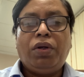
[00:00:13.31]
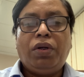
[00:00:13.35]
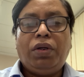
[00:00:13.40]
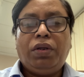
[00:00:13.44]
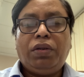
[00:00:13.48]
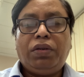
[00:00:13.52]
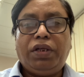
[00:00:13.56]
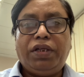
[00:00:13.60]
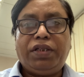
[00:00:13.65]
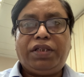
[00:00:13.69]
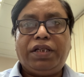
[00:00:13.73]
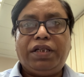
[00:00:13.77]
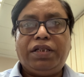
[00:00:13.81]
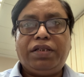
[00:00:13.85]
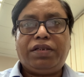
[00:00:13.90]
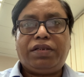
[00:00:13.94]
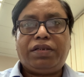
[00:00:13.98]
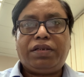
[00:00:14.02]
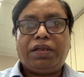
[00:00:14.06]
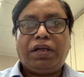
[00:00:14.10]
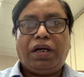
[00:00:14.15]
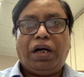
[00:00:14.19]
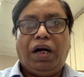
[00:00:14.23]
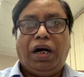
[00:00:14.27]
This
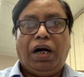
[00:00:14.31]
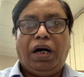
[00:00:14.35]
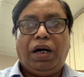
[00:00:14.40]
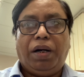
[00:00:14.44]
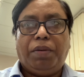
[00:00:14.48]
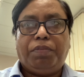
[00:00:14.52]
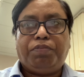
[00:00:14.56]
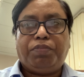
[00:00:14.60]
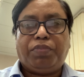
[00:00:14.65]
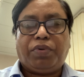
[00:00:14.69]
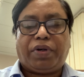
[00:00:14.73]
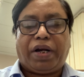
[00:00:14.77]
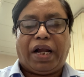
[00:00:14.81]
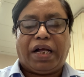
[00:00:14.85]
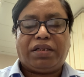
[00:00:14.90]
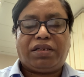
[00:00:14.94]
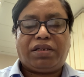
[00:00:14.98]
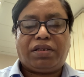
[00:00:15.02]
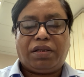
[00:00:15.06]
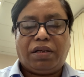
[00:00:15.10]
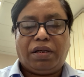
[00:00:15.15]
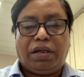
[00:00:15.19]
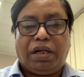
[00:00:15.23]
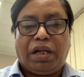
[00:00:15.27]
is
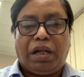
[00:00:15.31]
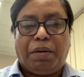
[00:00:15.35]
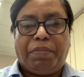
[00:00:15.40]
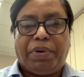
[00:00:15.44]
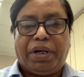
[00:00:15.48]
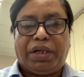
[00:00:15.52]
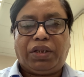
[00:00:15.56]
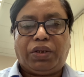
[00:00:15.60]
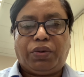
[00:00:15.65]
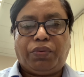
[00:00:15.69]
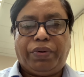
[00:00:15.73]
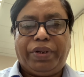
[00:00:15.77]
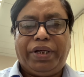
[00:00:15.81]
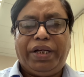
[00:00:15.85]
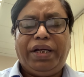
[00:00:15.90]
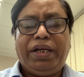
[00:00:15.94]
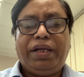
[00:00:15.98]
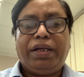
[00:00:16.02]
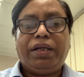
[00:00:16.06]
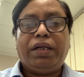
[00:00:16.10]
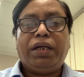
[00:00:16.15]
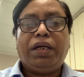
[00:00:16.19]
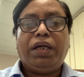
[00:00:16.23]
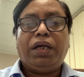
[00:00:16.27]
class number 3,
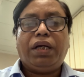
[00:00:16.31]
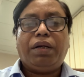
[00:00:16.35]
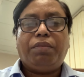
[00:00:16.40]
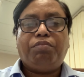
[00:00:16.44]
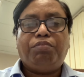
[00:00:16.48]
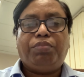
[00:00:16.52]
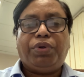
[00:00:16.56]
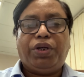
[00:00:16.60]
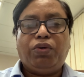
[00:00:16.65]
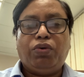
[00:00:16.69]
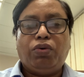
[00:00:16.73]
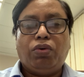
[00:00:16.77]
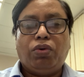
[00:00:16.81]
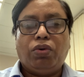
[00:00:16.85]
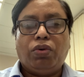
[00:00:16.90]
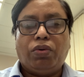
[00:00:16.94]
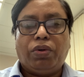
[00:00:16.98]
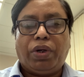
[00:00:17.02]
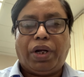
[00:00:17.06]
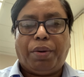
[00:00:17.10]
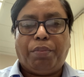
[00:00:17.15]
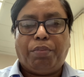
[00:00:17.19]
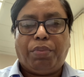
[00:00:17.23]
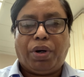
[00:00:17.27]
video
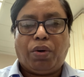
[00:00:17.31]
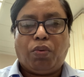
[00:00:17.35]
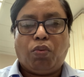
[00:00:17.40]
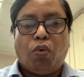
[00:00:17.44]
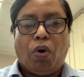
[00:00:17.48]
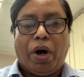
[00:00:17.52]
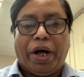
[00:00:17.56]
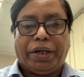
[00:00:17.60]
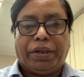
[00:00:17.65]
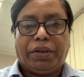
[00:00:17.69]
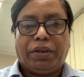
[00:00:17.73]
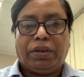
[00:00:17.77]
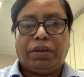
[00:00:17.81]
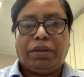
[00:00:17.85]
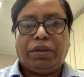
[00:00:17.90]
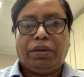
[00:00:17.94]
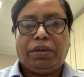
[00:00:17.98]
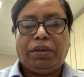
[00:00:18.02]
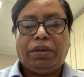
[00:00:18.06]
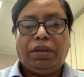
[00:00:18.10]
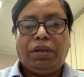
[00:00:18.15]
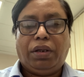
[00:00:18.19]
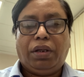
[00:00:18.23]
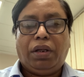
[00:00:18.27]
number 1.
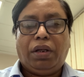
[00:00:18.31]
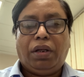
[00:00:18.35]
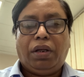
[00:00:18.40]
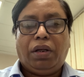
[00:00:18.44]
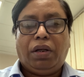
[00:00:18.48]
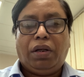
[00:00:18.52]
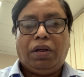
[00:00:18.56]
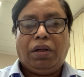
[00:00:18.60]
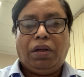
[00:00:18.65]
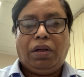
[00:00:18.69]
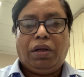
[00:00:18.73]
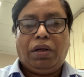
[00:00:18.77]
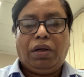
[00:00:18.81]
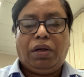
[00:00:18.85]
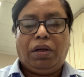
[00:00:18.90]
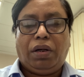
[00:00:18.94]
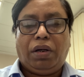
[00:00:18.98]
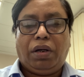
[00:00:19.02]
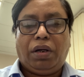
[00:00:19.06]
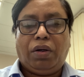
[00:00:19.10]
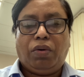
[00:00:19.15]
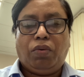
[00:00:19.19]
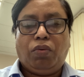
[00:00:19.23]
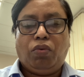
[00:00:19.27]

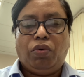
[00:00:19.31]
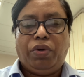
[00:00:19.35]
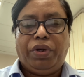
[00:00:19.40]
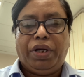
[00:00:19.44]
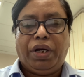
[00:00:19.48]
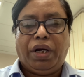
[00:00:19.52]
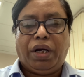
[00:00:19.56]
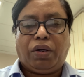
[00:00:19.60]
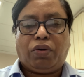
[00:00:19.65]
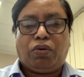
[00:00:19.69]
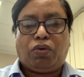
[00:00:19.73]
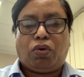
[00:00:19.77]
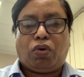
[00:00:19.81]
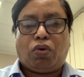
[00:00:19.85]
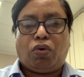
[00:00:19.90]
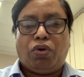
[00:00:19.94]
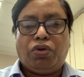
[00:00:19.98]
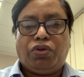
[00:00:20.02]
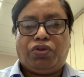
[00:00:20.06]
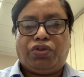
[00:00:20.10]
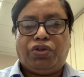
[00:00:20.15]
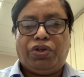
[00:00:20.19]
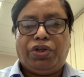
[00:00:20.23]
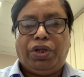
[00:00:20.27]
We are
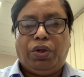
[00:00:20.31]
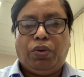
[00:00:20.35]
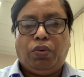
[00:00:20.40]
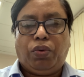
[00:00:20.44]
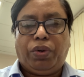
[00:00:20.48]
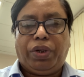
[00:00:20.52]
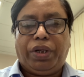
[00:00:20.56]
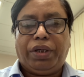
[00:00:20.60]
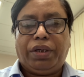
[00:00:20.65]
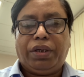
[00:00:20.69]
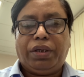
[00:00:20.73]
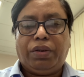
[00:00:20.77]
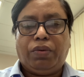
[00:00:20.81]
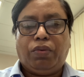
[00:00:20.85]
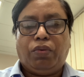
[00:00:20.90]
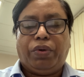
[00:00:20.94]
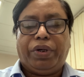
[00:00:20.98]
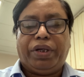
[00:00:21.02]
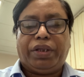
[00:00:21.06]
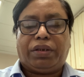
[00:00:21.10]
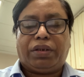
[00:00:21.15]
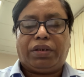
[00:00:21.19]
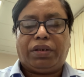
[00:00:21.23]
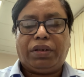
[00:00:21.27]
continuing
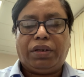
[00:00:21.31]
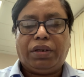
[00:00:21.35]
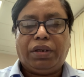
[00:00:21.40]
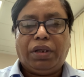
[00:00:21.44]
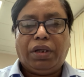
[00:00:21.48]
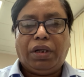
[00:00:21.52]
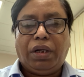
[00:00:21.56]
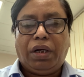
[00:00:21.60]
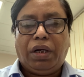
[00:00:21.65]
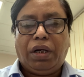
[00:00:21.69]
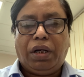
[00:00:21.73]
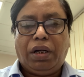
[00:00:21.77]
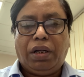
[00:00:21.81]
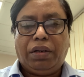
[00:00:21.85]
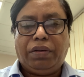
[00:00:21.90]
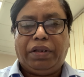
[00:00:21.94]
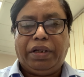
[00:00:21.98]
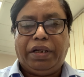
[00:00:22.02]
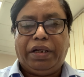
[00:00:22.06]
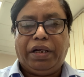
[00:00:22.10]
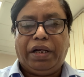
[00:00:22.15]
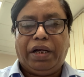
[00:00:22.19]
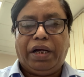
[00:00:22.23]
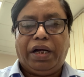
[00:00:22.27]
with
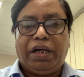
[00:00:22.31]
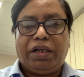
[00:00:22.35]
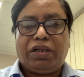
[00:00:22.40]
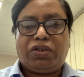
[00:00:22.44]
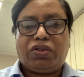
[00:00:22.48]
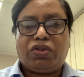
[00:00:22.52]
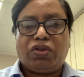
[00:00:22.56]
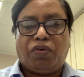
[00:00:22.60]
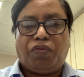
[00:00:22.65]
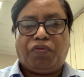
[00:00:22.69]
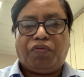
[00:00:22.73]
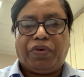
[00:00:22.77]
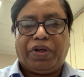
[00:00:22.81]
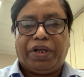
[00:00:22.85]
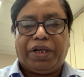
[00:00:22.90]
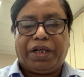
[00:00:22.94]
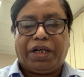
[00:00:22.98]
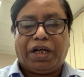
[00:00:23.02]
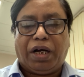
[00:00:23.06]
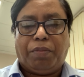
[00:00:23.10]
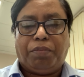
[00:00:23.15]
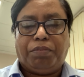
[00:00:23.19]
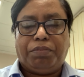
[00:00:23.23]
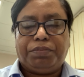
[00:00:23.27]
the heads of
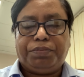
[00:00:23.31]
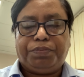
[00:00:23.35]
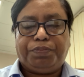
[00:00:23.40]
income.